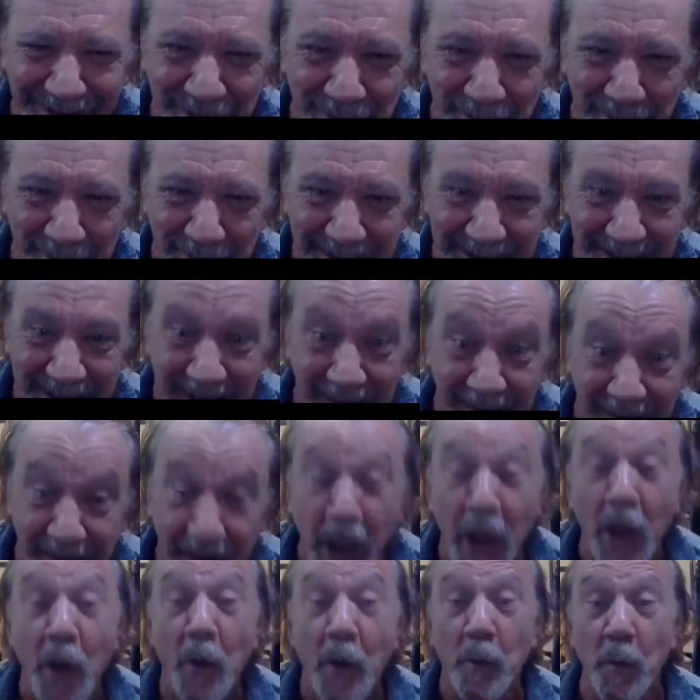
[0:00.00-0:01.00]
was in.
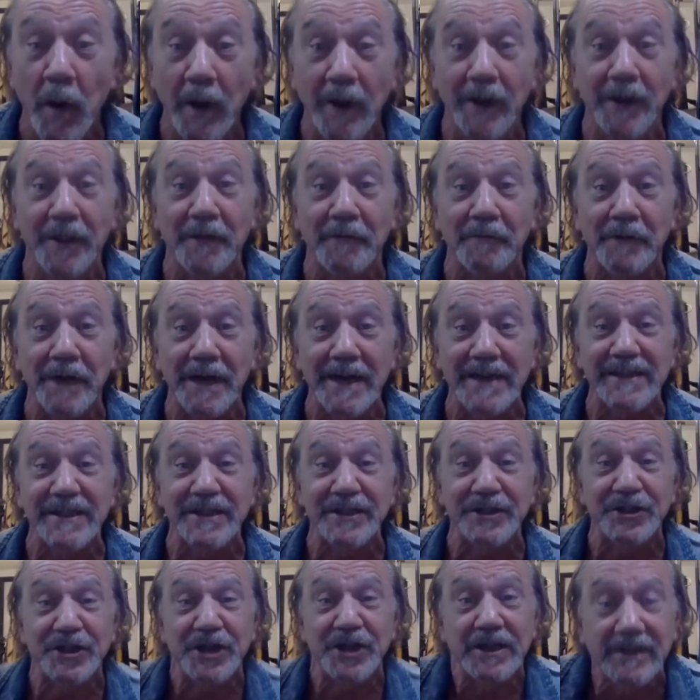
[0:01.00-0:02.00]
One of the
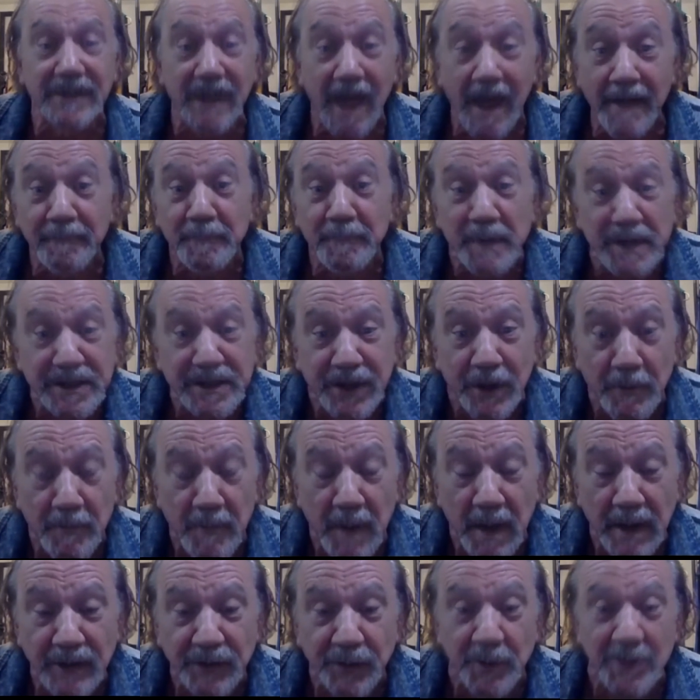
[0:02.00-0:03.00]
reasons she loved me so
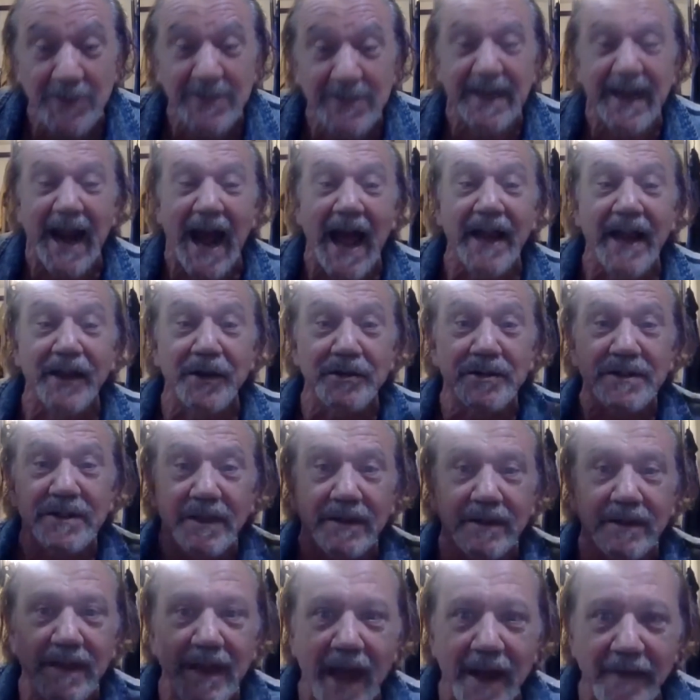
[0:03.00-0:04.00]
much was that I used to
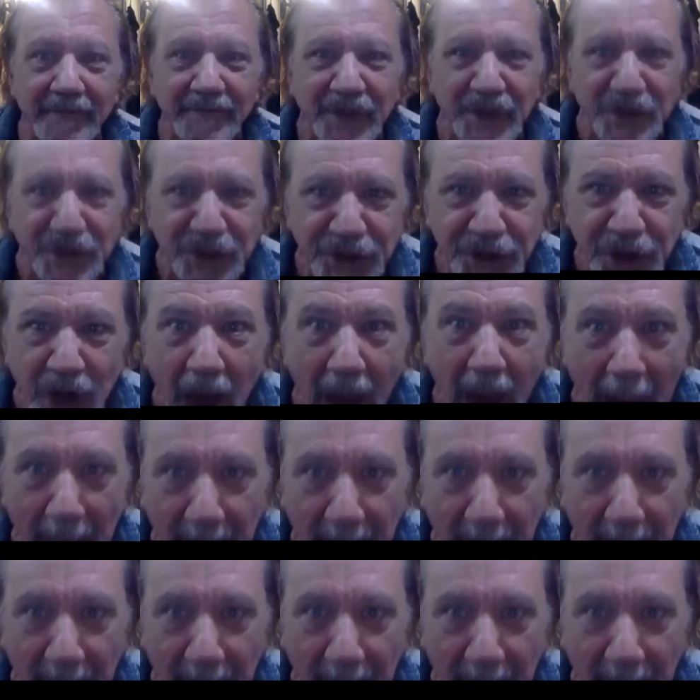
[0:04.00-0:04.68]
love to shop.